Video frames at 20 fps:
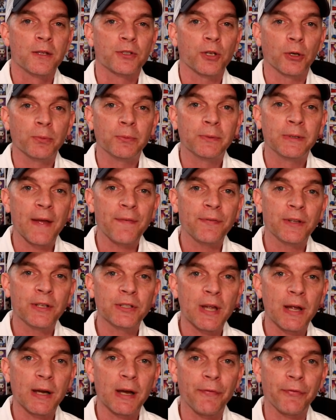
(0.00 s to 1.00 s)
So definitely
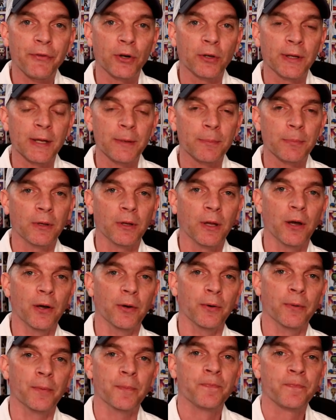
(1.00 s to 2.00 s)
check out their link
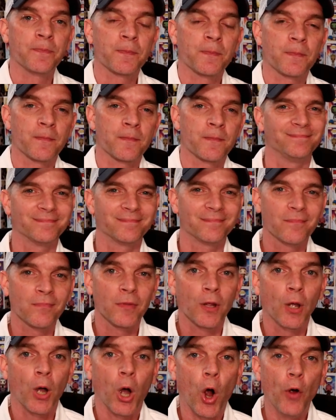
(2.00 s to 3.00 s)
below.
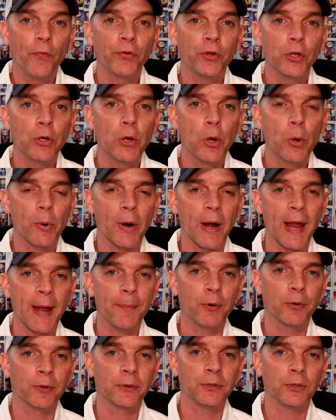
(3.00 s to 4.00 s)
Hopefully you were
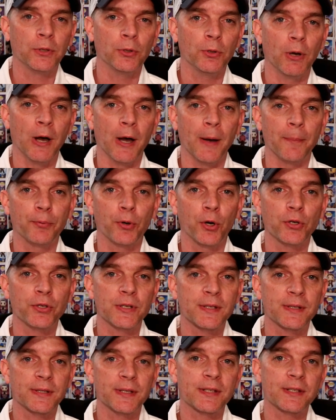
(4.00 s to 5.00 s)
able to
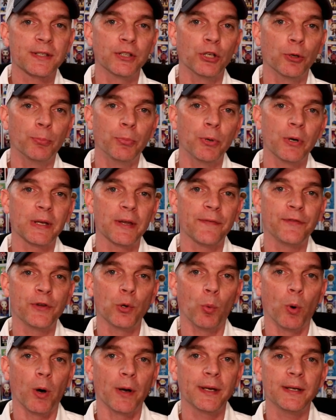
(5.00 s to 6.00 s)
purchase this steelbook if
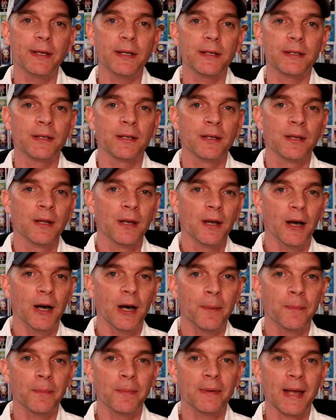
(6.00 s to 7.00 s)
you wanted it.
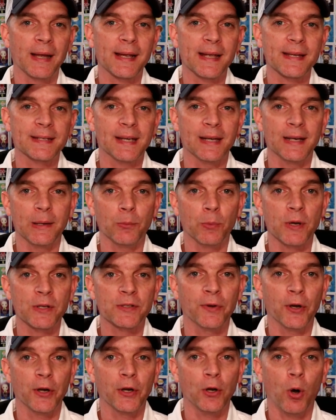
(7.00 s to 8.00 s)
Like I said, it
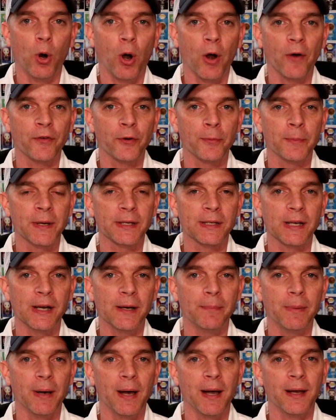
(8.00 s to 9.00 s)
was very hard for me to
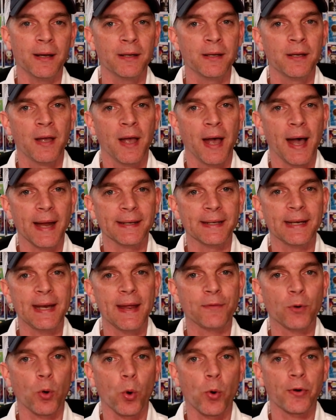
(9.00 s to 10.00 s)
come by. I did
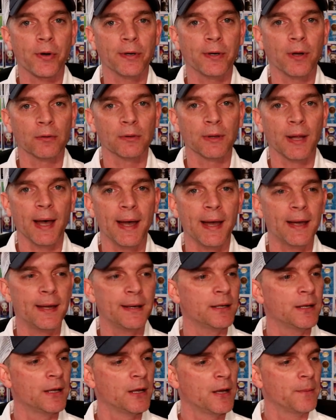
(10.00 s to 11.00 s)
have to order it
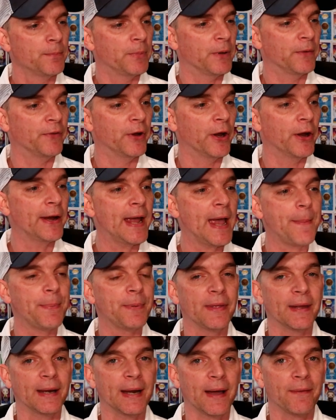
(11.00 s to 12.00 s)
online, but very
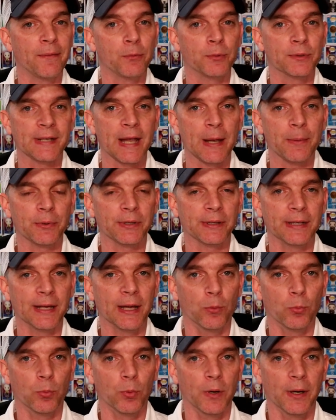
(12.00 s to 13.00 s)
happy that I was able to
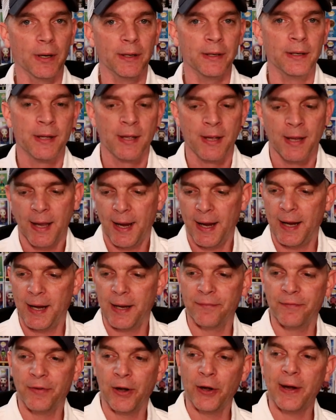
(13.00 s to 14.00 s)
get one.
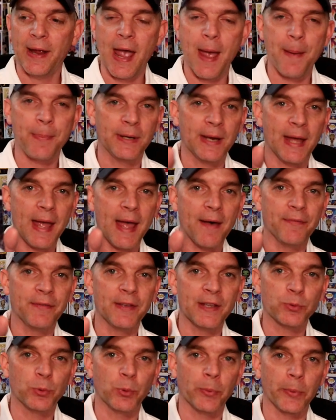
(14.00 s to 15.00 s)
And very happy to have
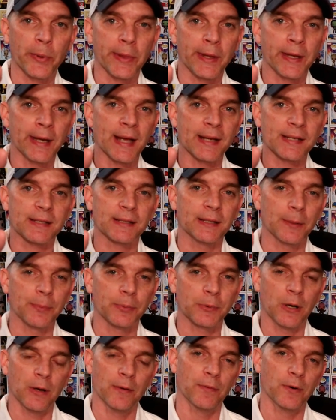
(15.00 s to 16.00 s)
this one with a nice
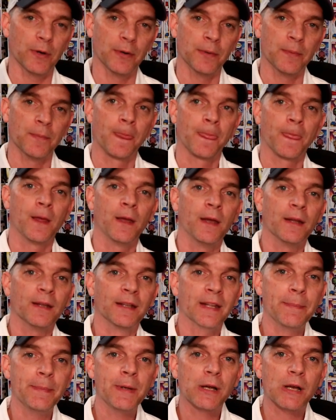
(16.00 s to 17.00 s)
slip cover.
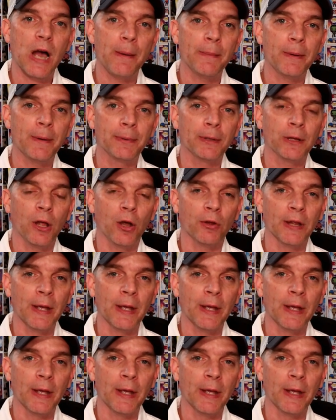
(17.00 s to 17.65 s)
Leave me a comment below.